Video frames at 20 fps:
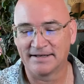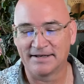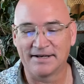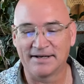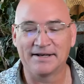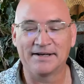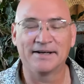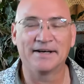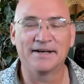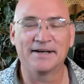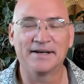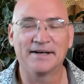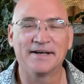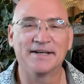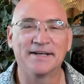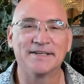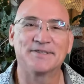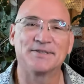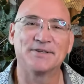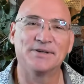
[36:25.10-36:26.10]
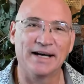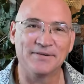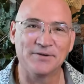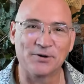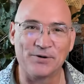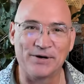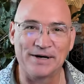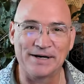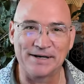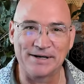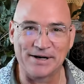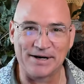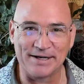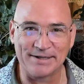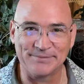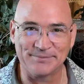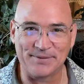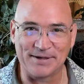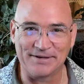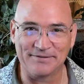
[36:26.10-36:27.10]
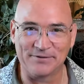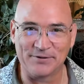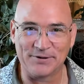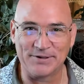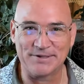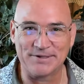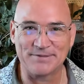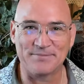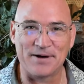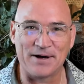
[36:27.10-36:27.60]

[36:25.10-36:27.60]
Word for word: Yeah, I still haven't quite gotten my voice